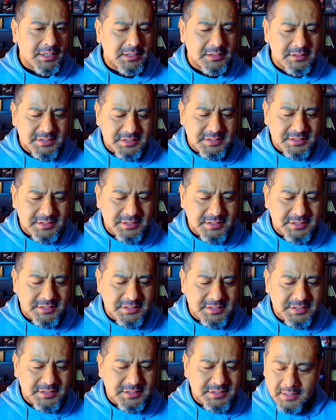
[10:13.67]
So
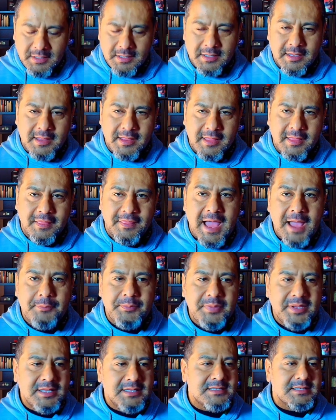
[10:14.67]
that
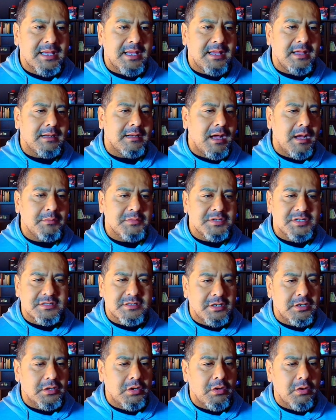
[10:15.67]
being said, I'm just
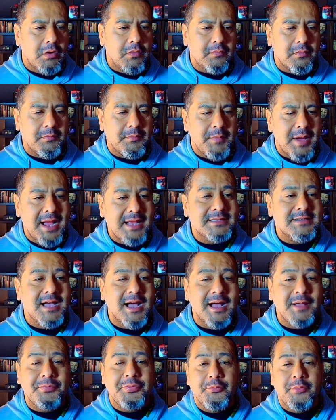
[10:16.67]
going to go over my
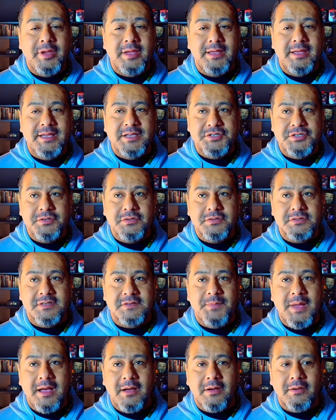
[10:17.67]
top three issues
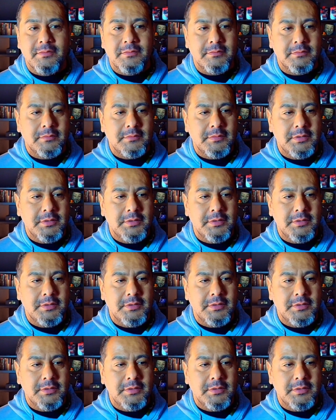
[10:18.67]
about,